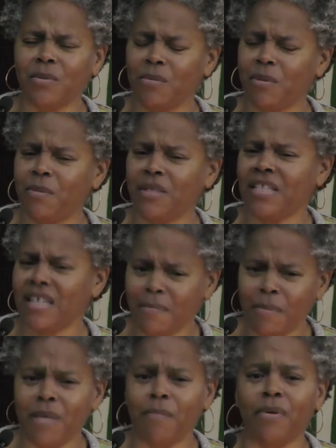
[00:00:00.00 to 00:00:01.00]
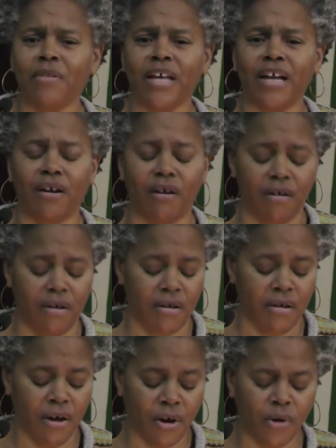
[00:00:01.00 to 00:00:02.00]
when we see people that are
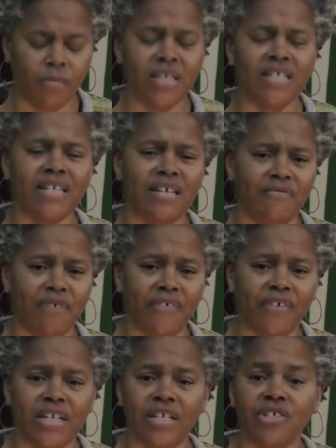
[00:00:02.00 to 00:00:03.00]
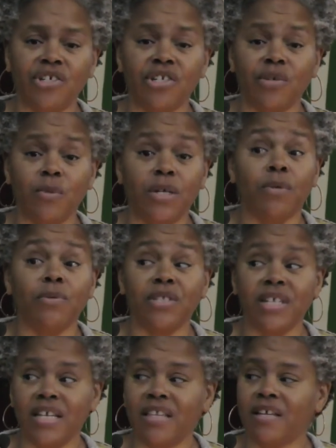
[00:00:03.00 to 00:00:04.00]
homeless and in rough conditions and we don't
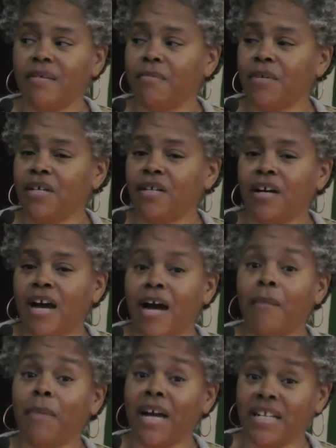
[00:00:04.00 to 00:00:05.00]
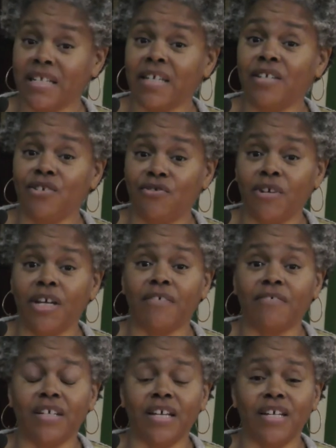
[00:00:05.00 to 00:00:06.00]
see them, our minds can
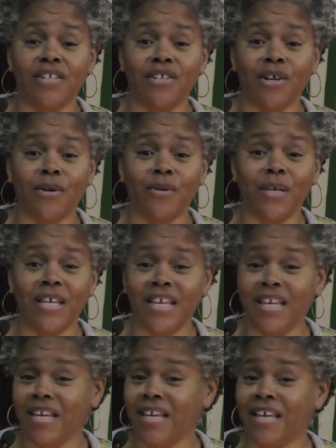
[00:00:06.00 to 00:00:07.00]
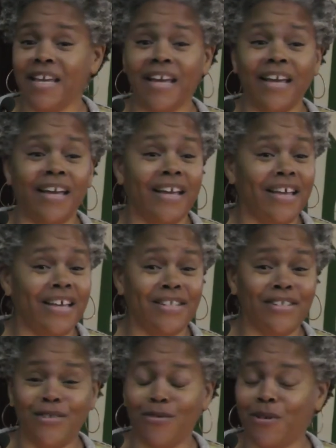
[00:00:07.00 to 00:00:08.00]
drift. And so he
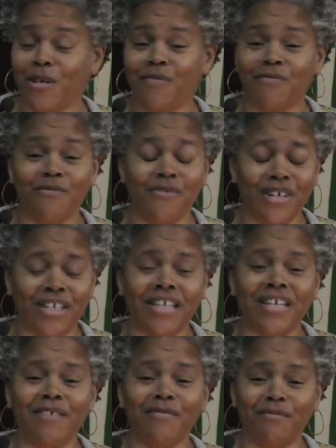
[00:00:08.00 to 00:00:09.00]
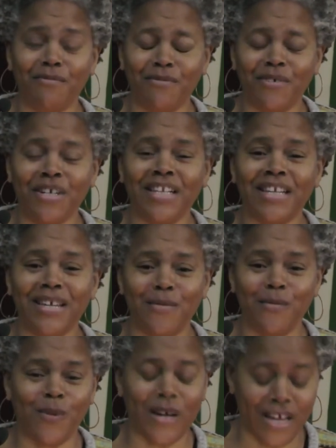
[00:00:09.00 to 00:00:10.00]
is doing really, really
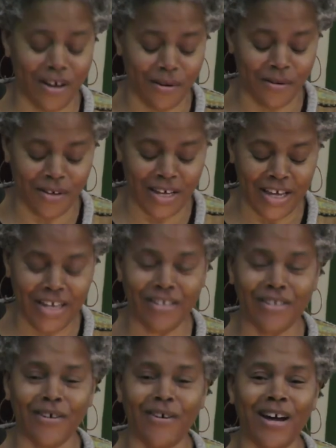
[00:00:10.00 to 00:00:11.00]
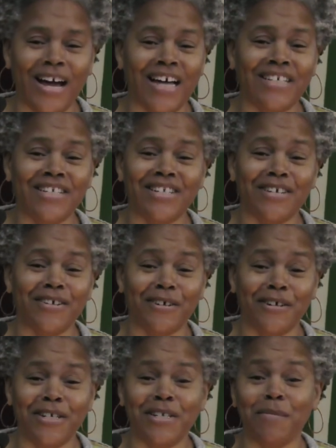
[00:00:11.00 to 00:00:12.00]
well. And so I just
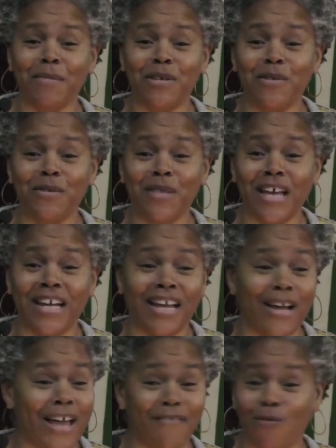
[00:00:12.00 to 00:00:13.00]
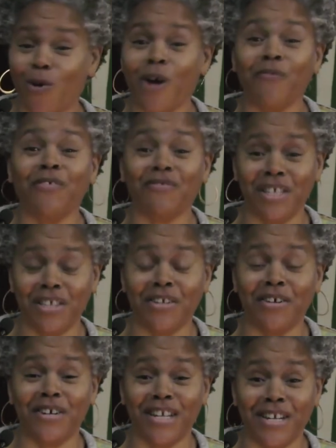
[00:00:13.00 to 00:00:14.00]
encourage some of you that have walked
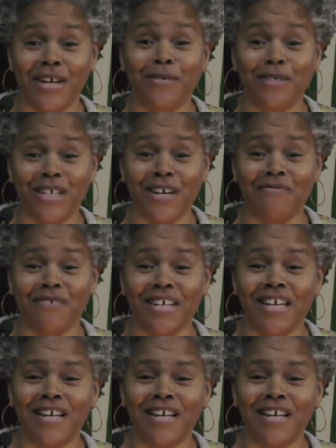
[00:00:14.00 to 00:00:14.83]
53rd and know Jeffrey